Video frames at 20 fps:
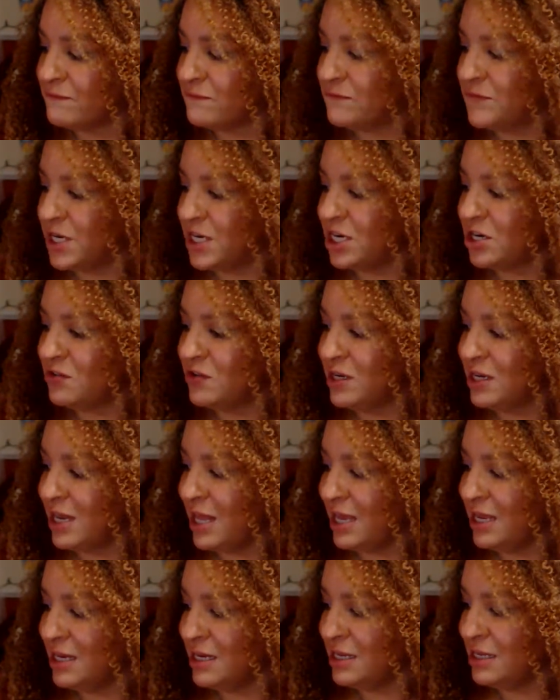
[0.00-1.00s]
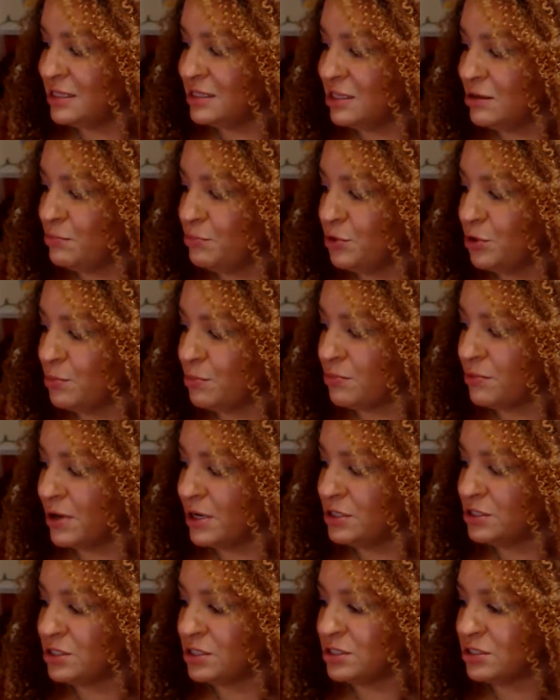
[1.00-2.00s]
very lightly dip your
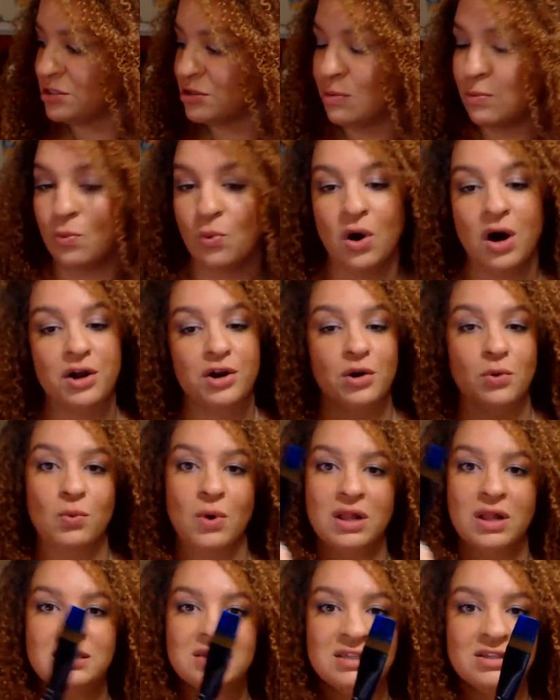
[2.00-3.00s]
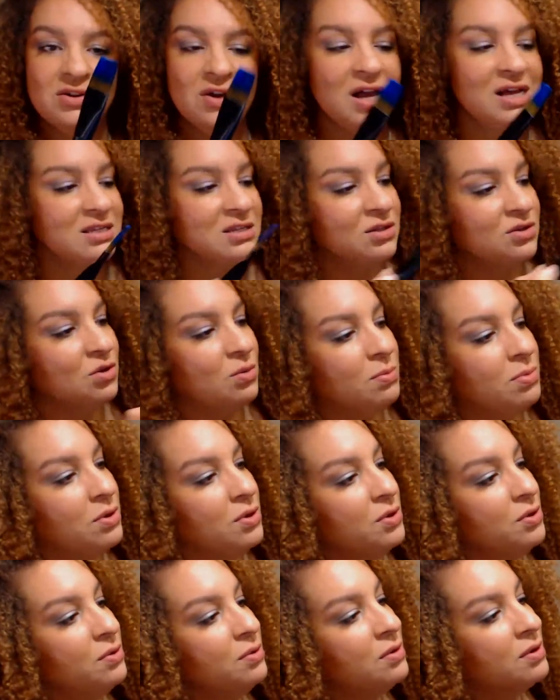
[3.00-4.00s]
brush in some water while it still has a little
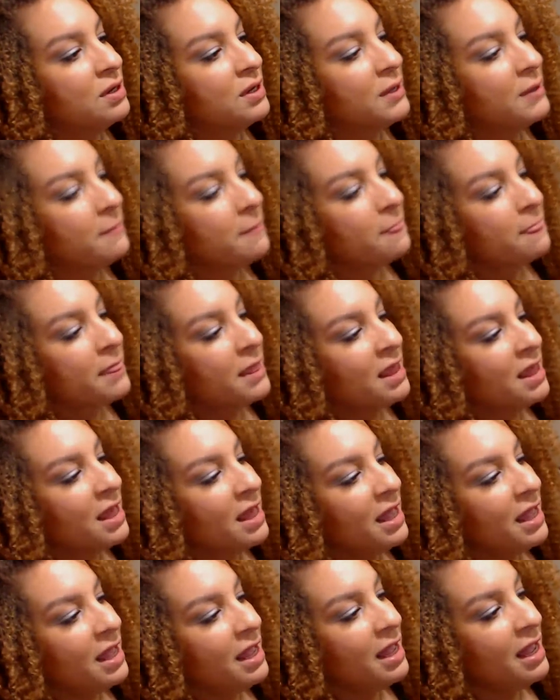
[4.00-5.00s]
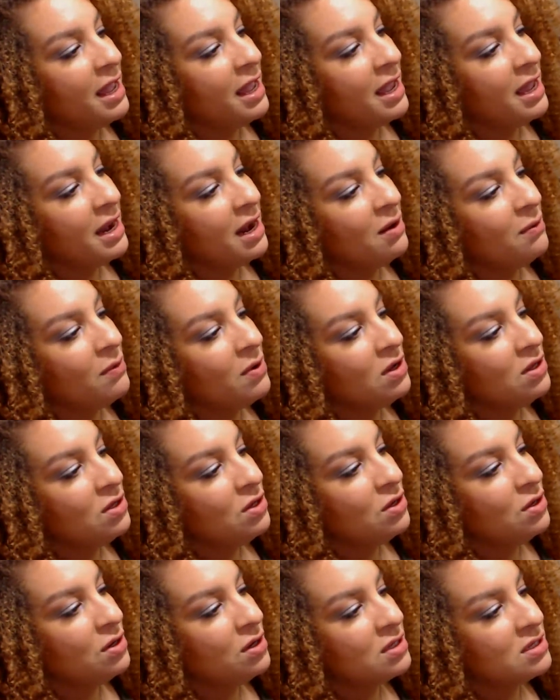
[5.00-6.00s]
blue. And I want
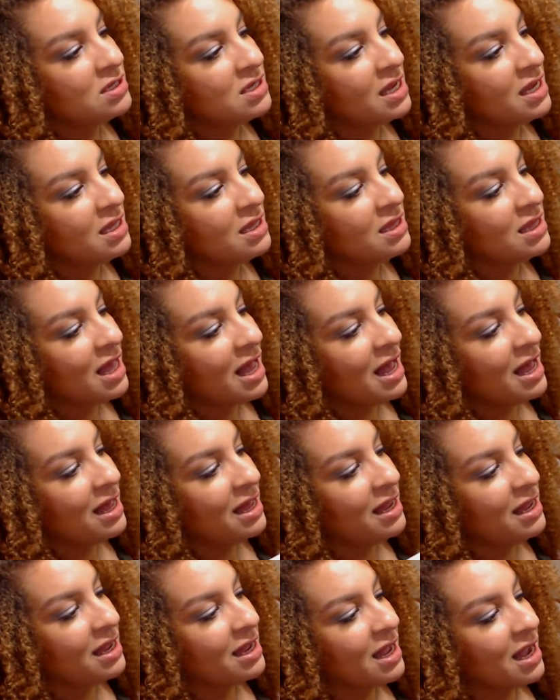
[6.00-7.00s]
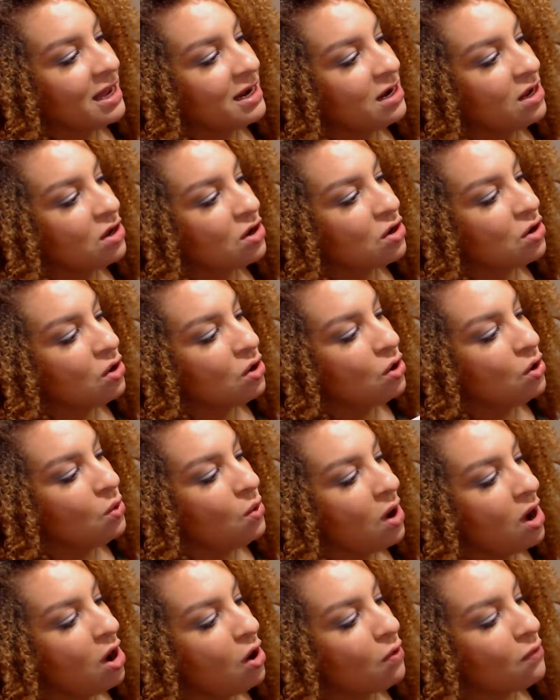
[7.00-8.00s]
you to take that and kind of
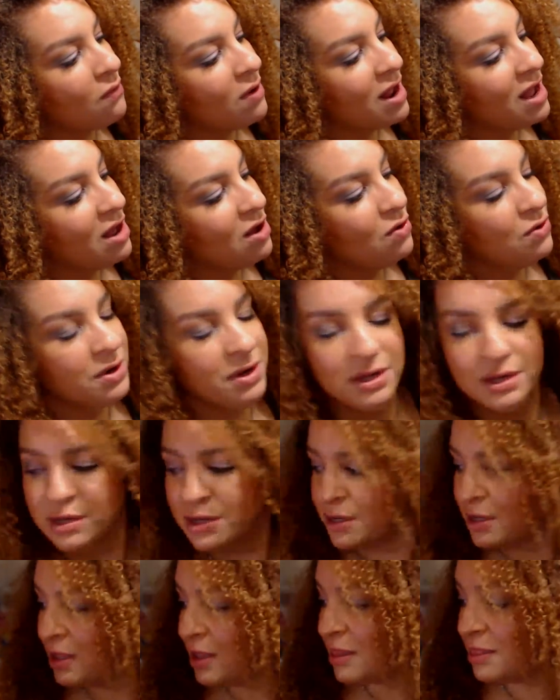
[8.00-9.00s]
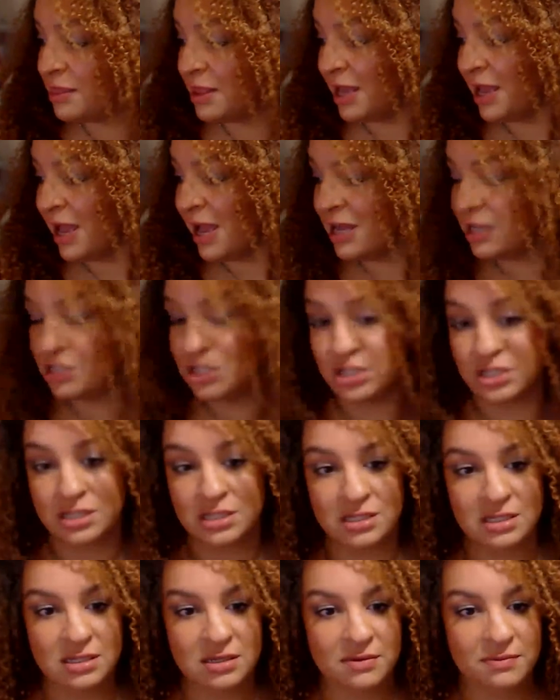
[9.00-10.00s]
go around the
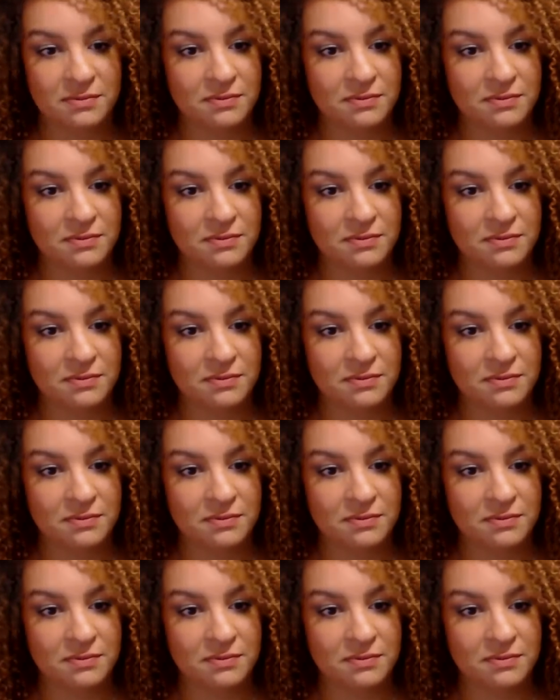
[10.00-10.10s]
edges.